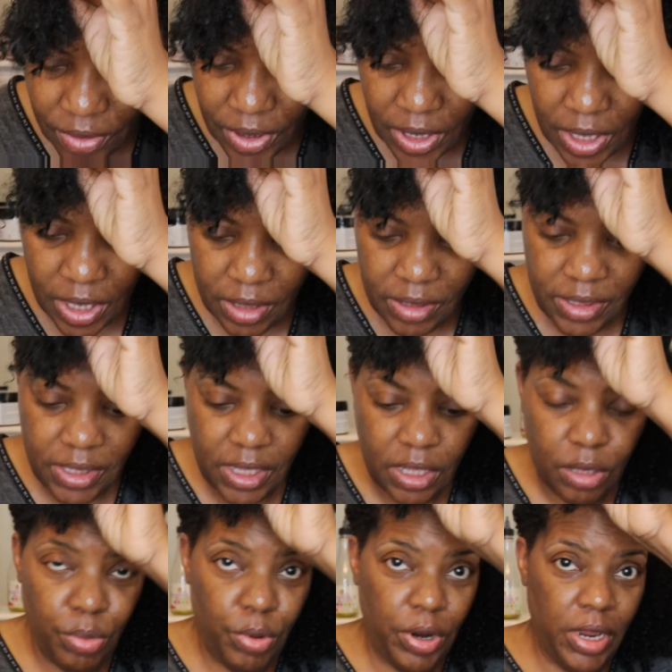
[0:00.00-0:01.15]
and
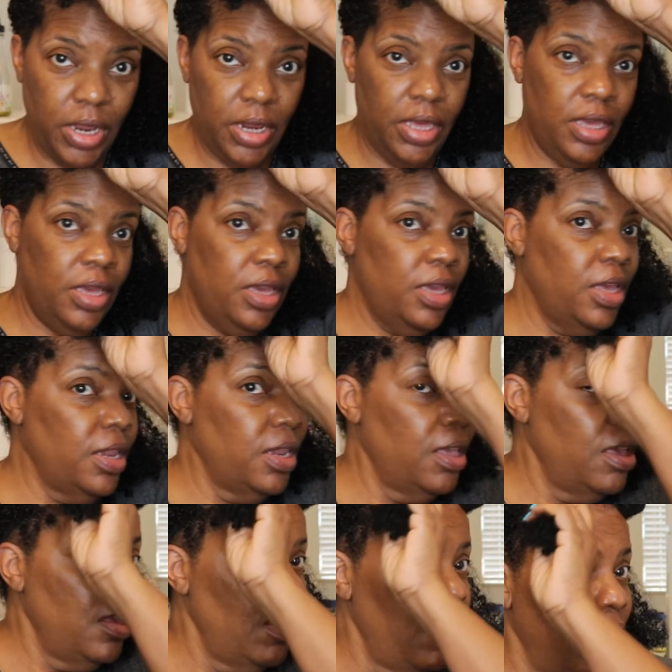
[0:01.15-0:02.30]
celebrating and
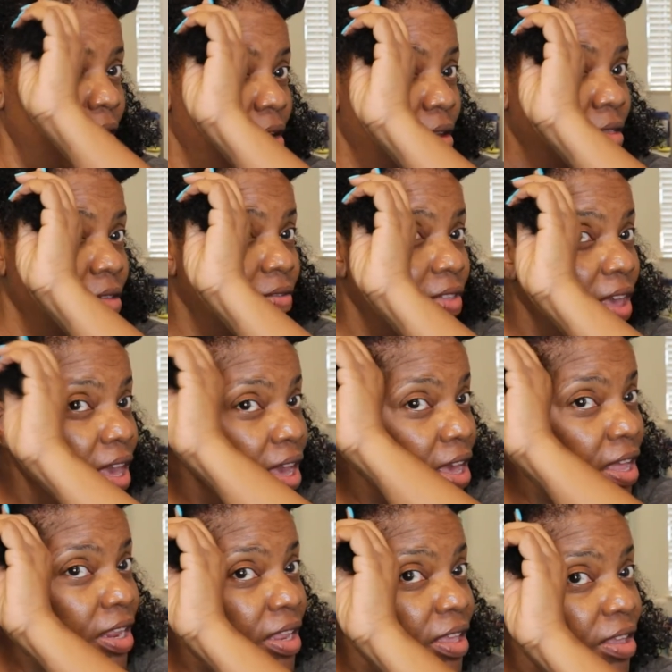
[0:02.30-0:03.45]
all of
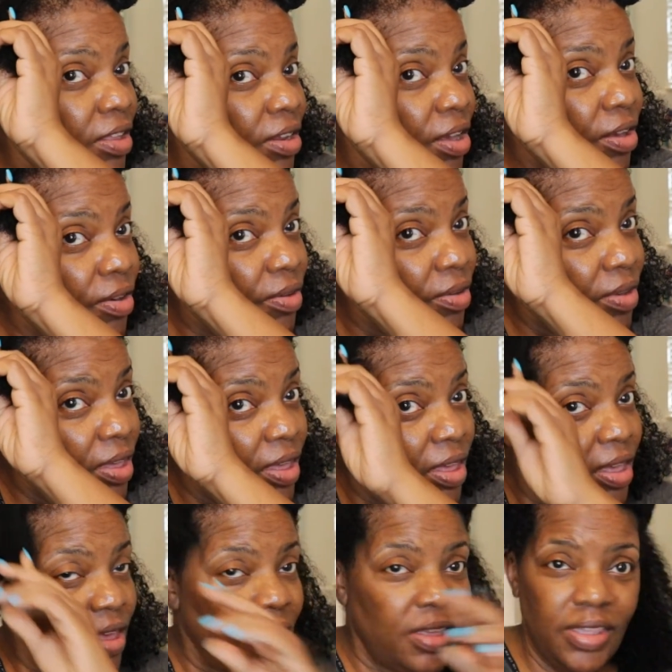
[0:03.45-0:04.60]
that, you know.
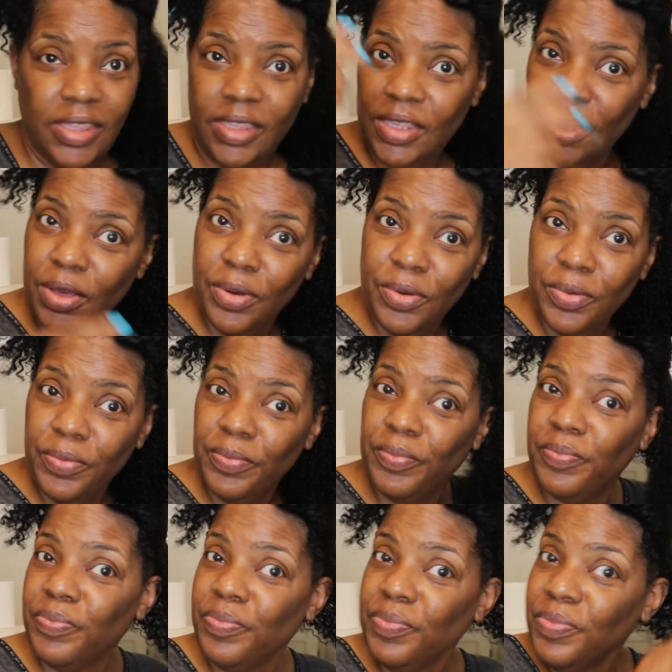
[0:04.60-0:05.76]
So,
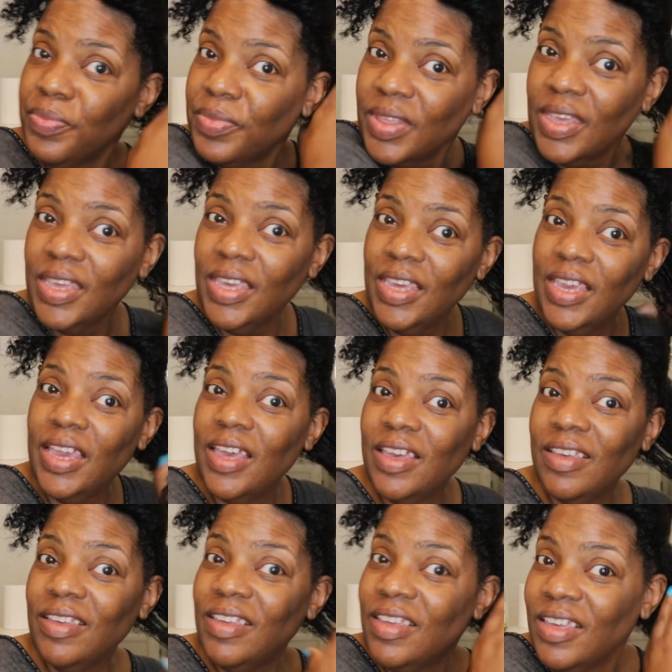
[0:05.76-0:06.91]
yeah.
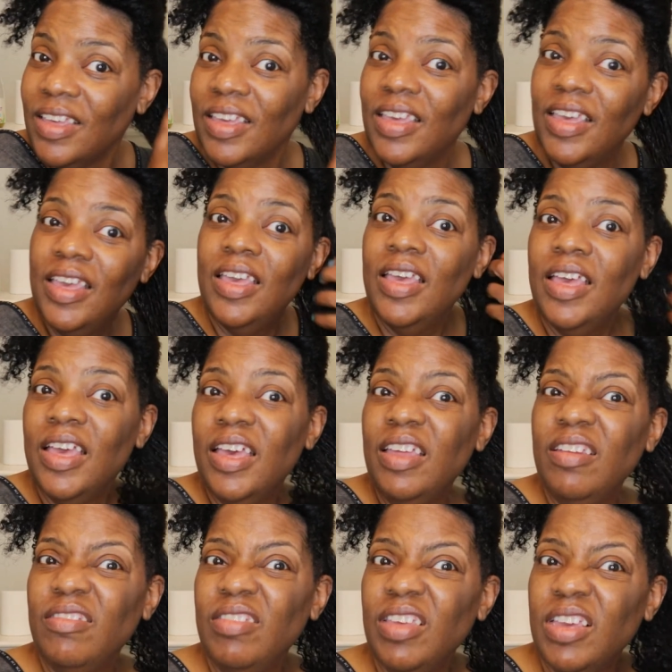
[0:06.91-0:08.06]
I
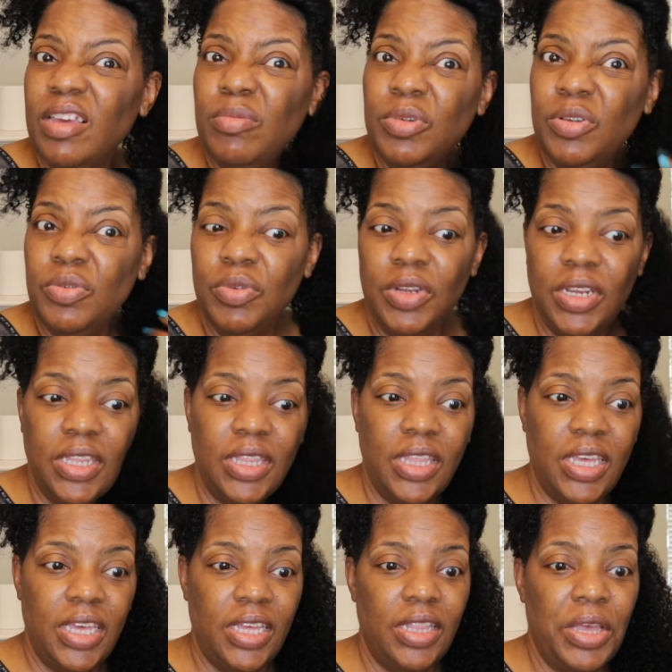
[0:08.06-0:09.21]
don't think I'm doing
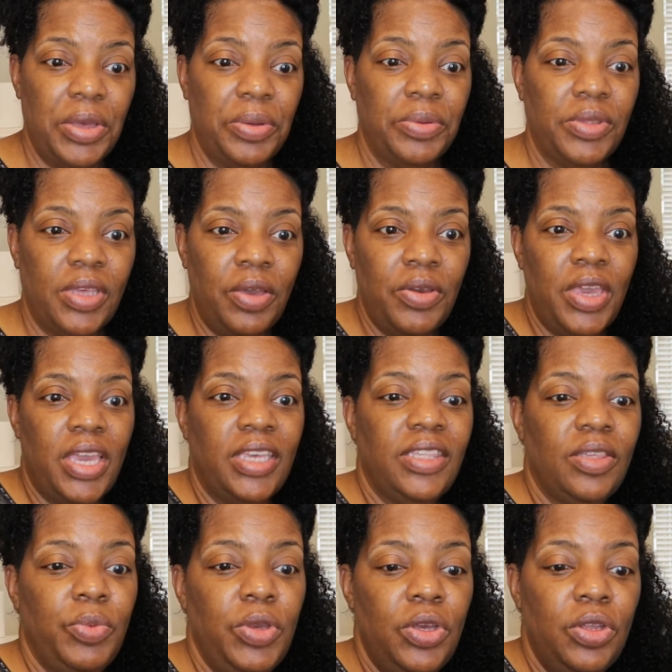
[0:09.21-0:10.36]
anything though. Okay,
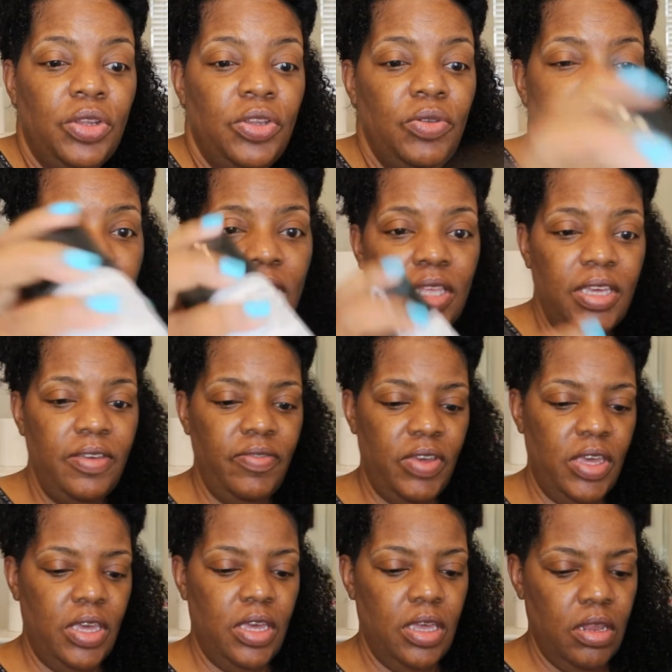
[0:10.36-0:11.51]
so we're going to do the
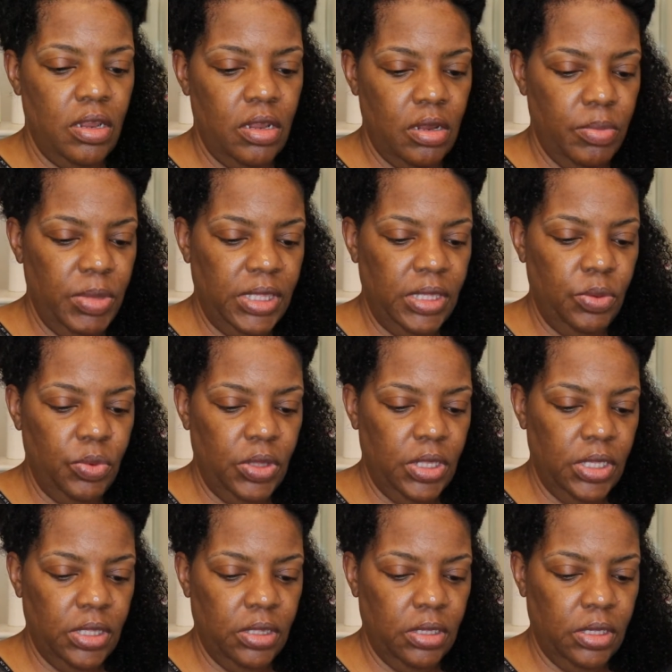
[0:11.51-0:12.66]
leave-in. Let me see what
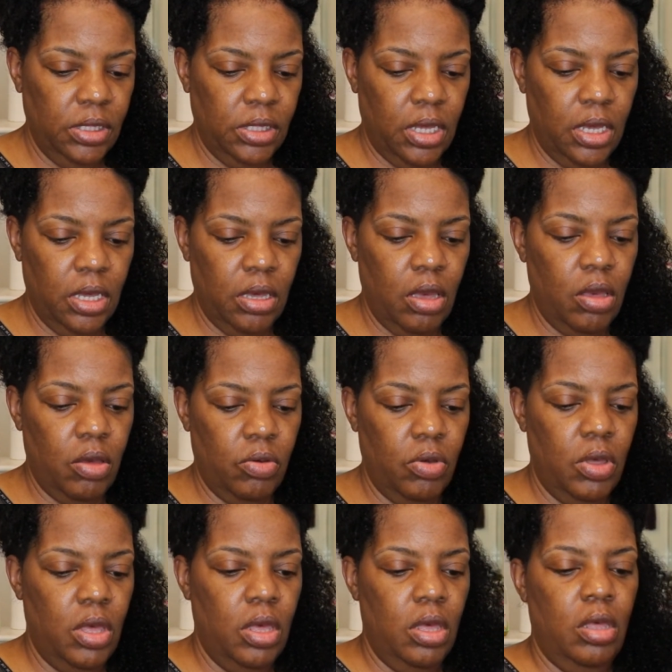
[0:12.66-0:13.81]
this looks like. Oh,
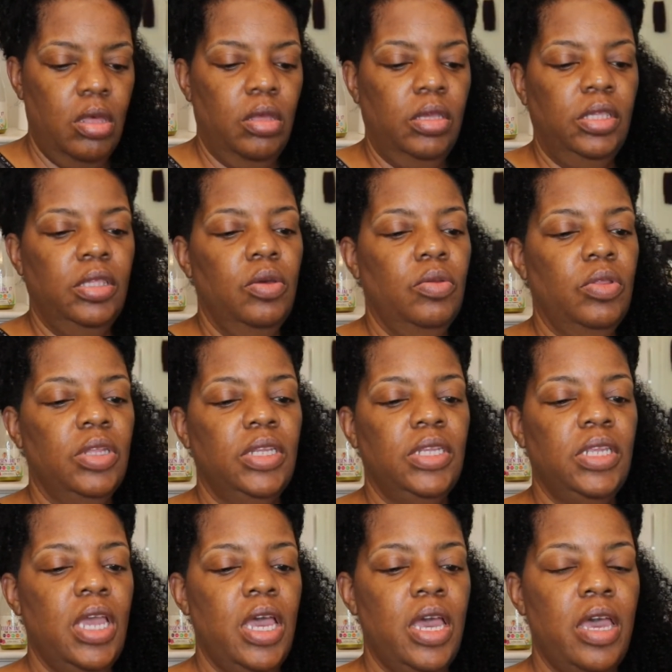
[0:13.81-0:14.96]
so the
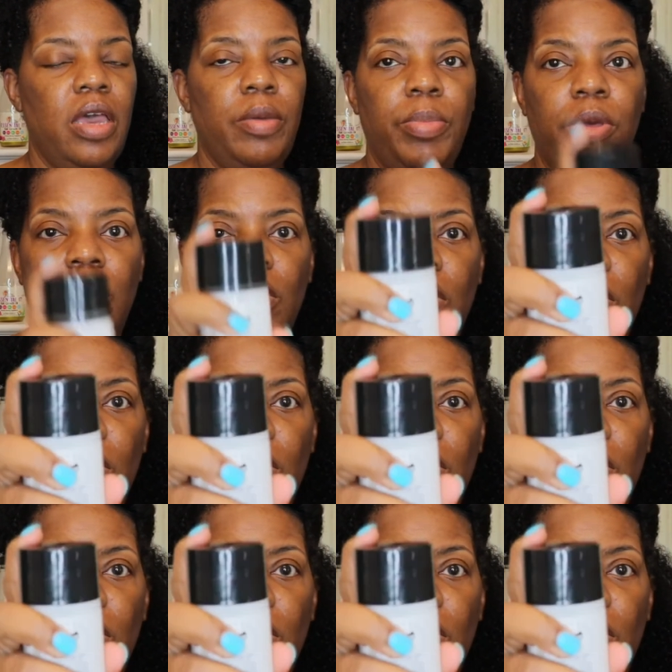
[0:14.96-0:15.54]
top